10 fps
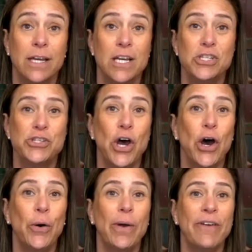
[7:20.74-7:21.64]

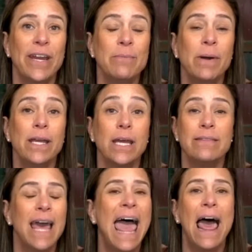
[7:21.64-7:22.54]
So if anybody,
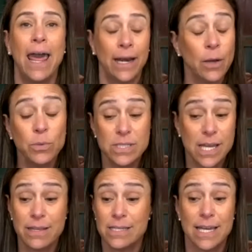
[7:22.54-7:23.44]
and I will say
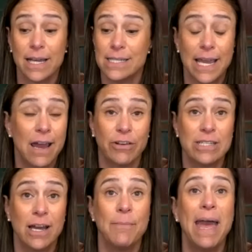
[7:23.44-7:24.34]
this, like I say every
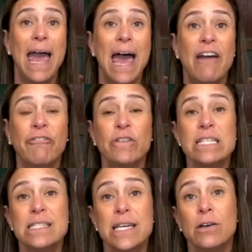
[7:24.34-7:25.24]
time, every
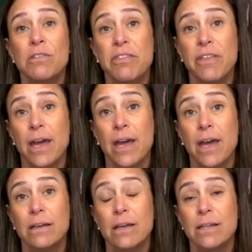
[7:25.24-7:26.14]
single thing
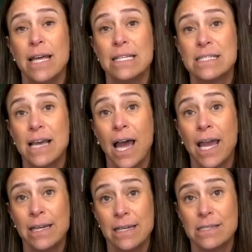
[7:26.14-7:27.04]
that
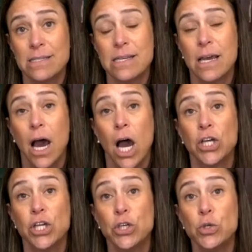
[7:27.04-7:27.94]
Zionists
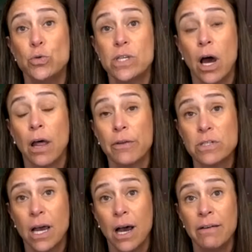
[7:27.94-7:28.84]
accuse
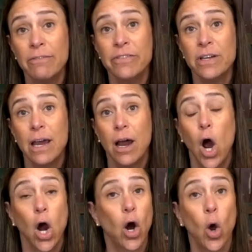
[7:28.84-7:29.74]
others of
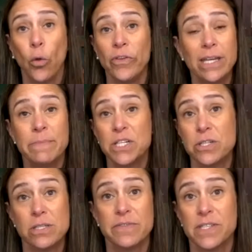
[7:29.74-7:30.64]
are only
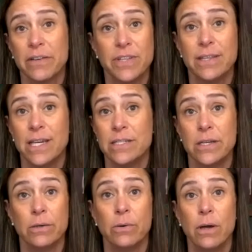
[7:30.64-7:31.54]
admissions of stuff that they
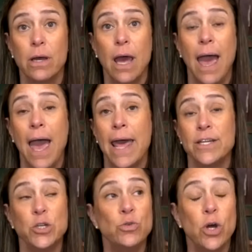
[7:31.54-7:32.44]
do. And
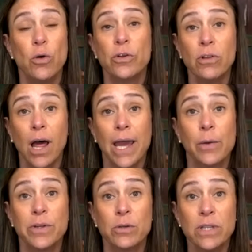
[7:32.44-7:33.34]
you know they're lying
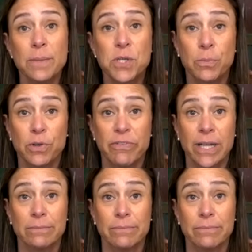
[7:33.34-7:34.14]
when their lips are moving.